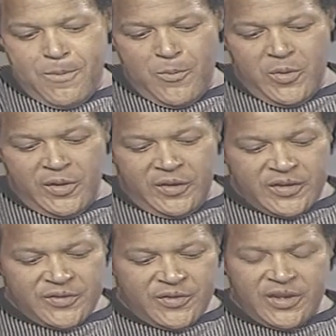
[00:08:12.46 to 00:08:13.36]
Well,
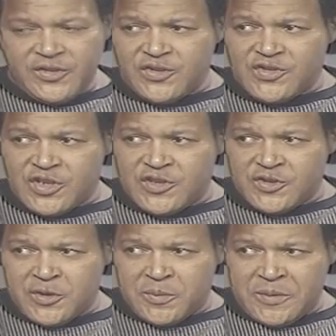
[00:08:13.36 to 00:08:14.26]
Las Vegas has changed
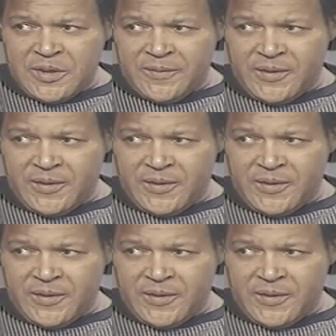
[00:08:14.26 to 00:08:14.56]
a little bit.